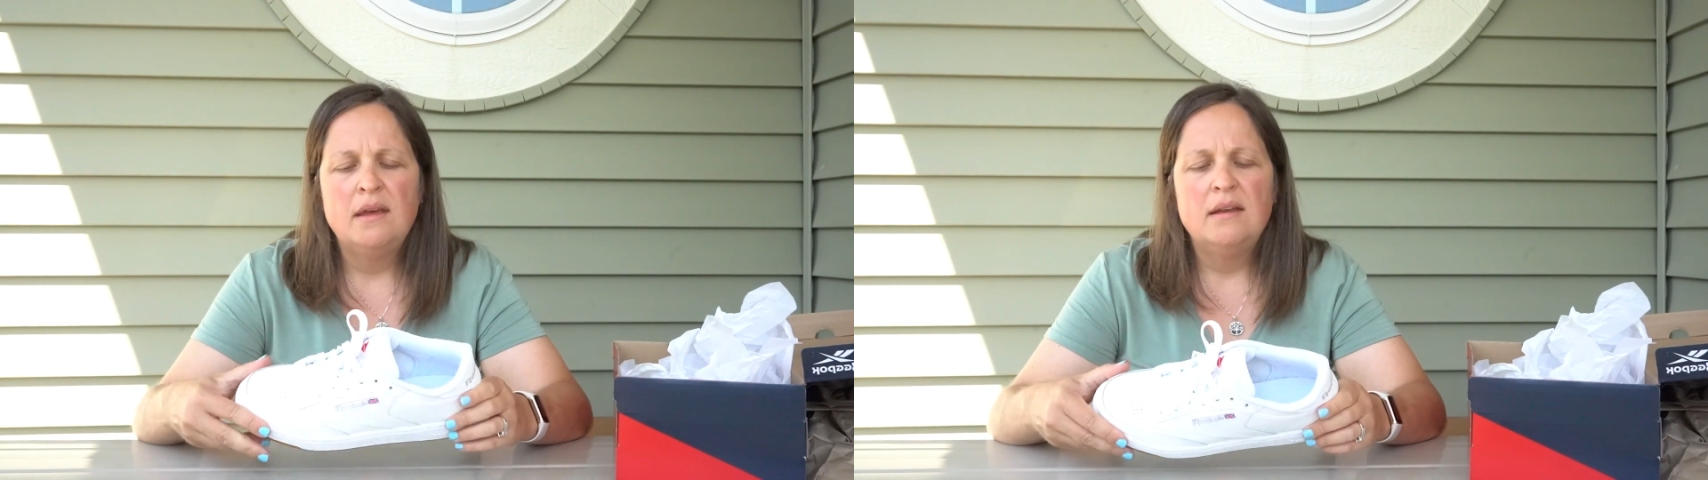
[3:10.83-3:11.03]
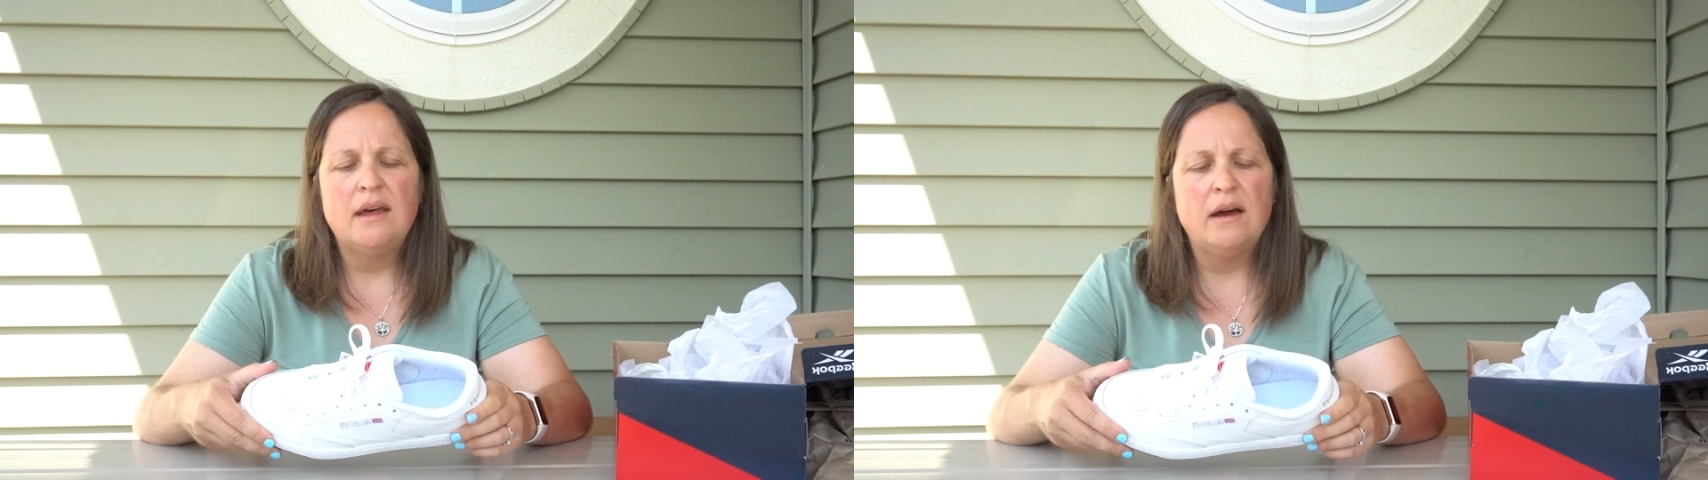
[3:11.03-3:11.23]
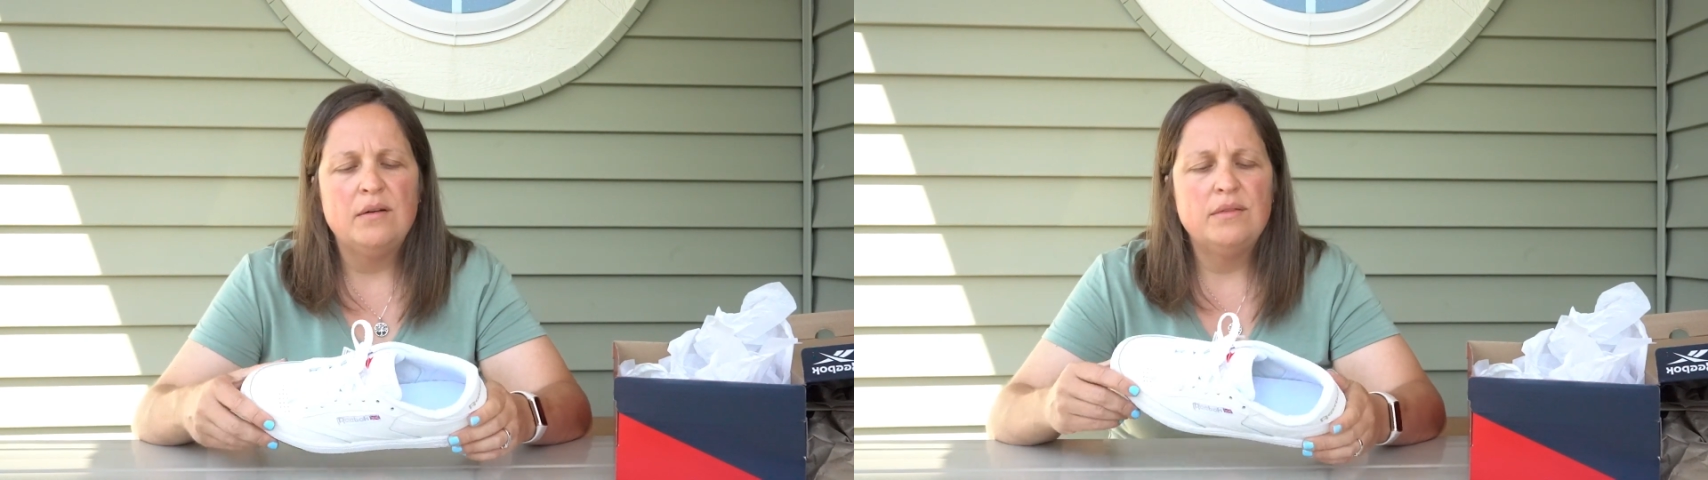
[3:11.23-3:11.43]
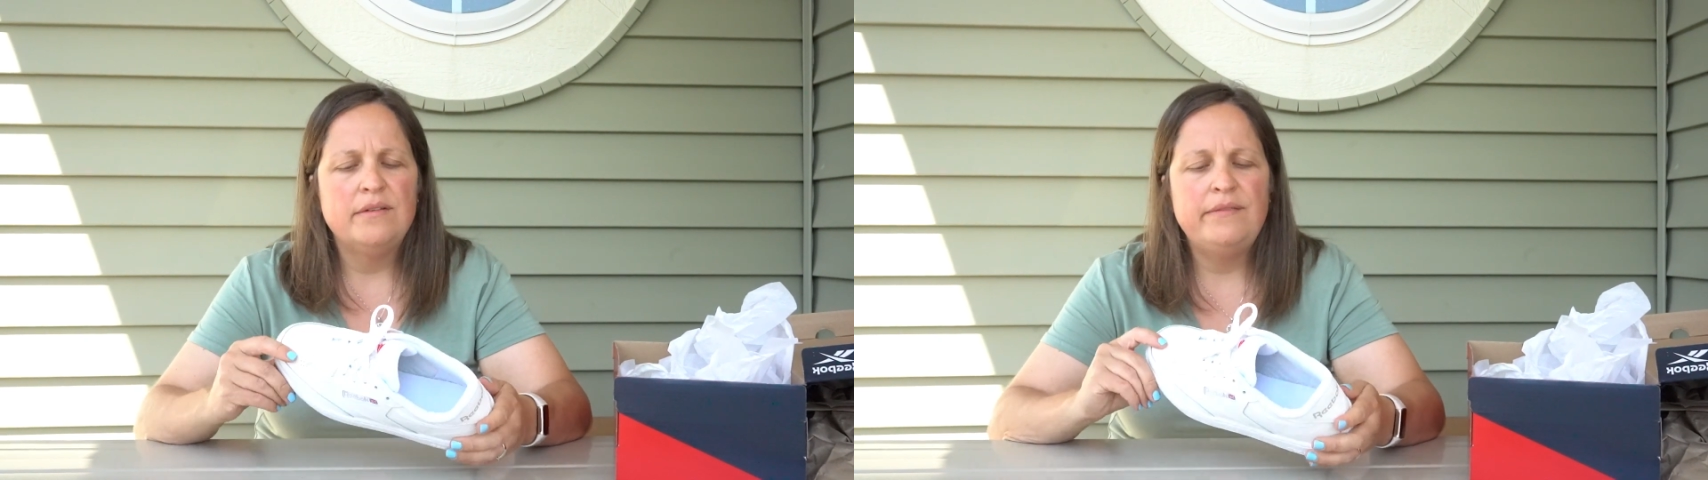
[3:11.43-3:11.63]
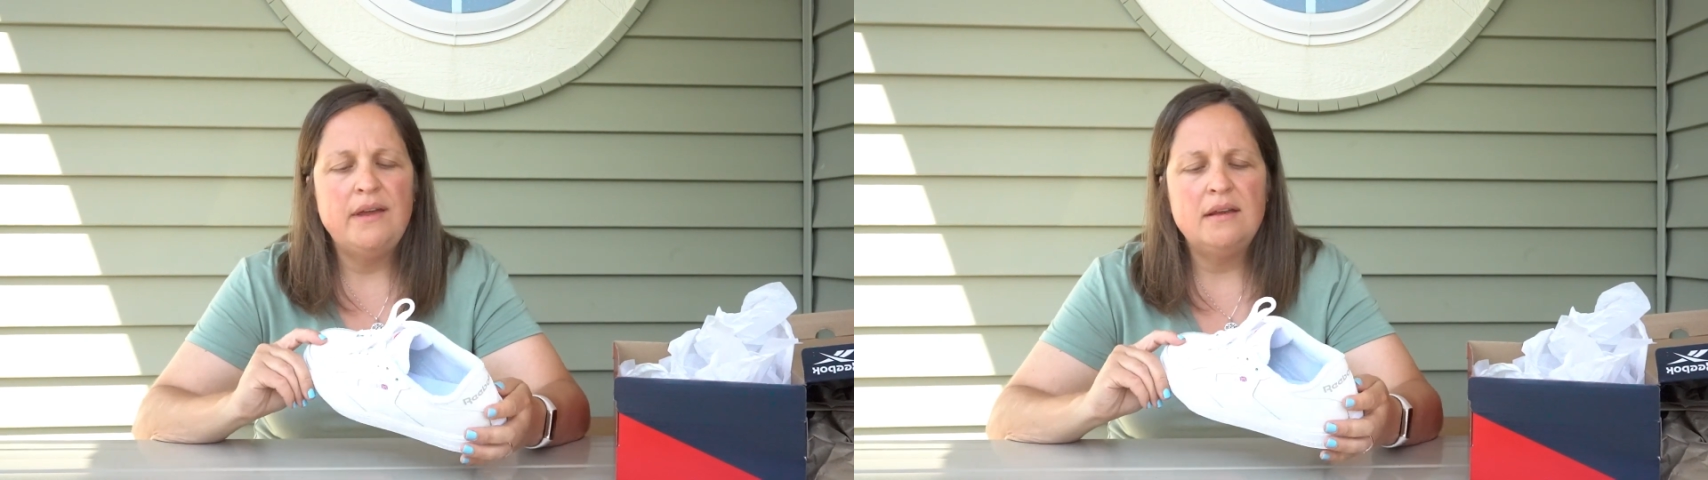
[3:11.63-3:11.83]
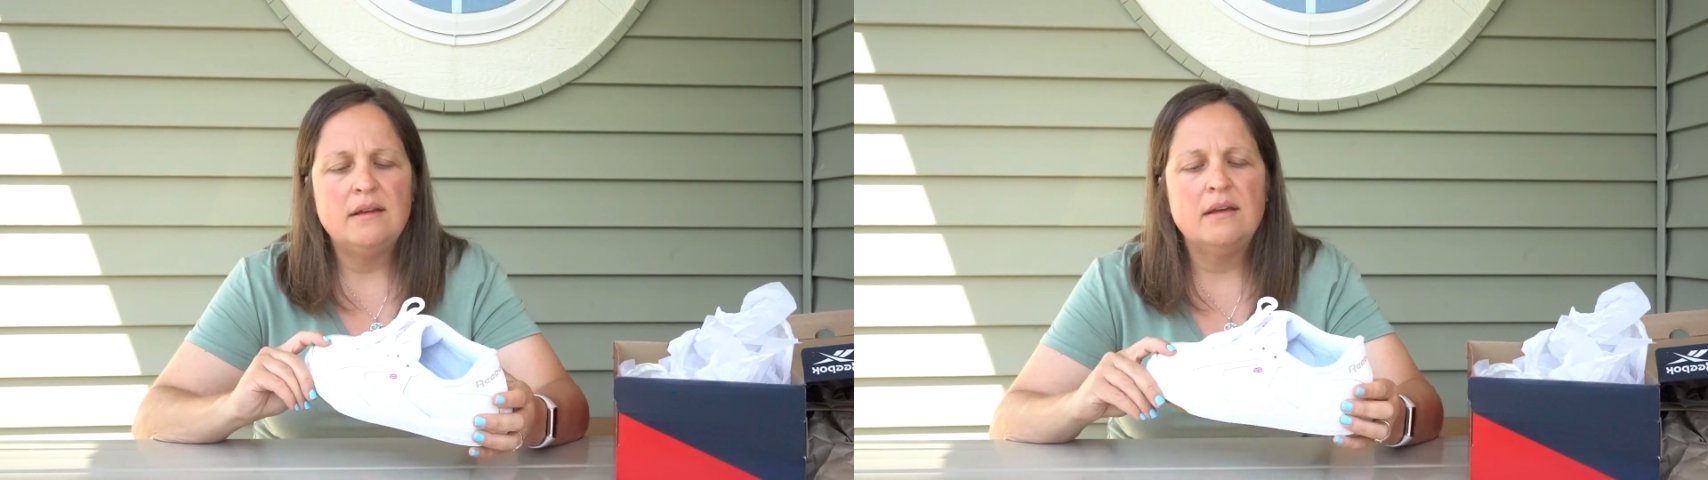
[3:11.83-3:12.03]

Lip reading: Now the fit,